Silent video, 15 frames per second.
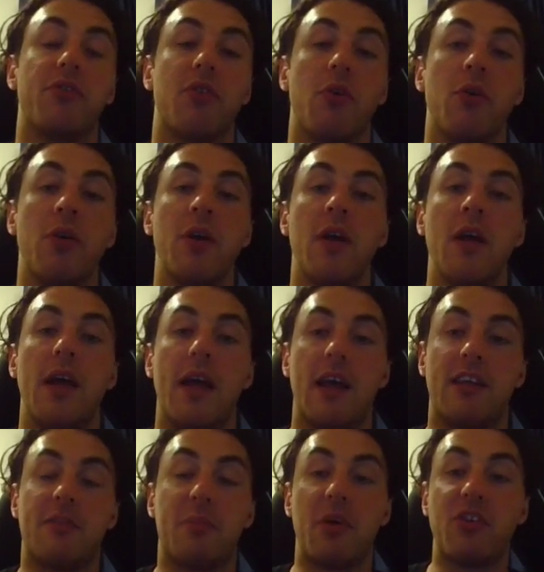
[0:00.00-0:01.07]
So,
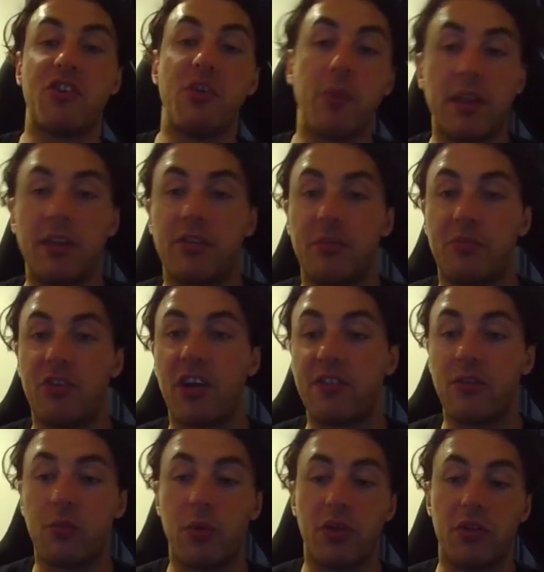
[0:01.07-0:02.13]
especially around these
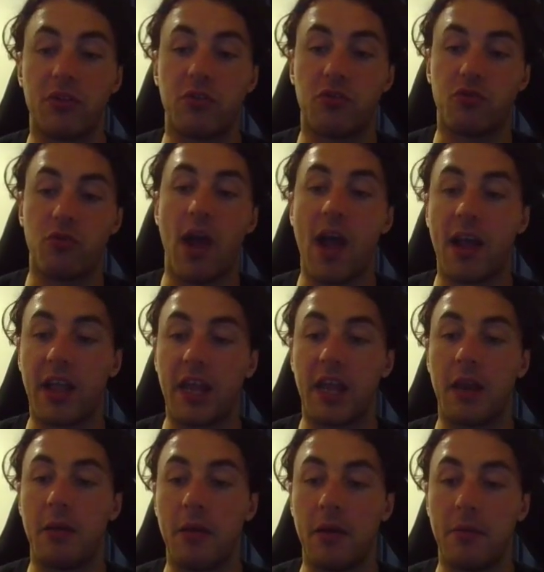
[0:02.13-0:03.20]
objectives where there's
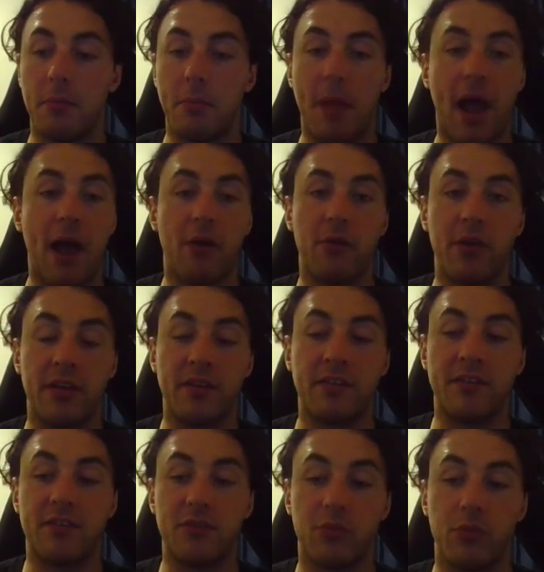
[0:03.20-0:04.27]
Dragon,
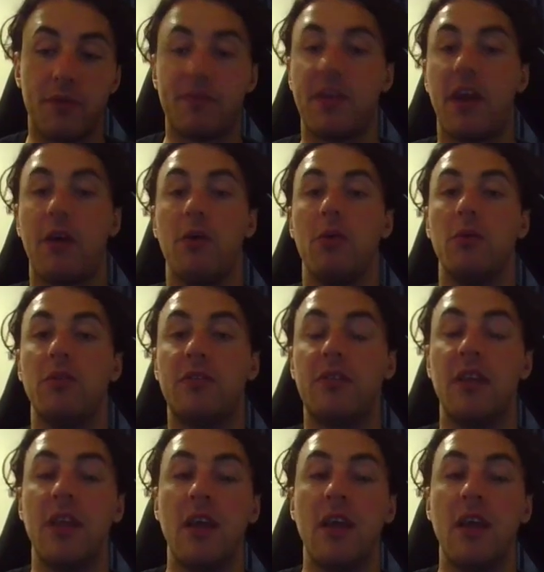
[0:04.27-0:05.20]
Barons, Rift Heralds,